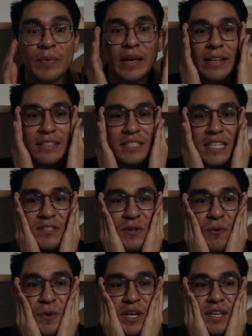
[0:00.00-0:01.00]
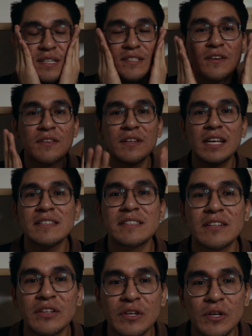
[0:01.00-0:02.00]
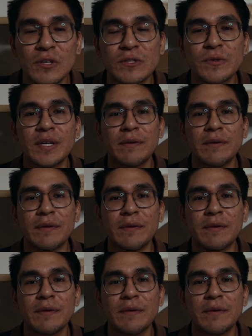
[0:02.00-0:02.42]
And it's just so weird, it's something that I'm still not used to.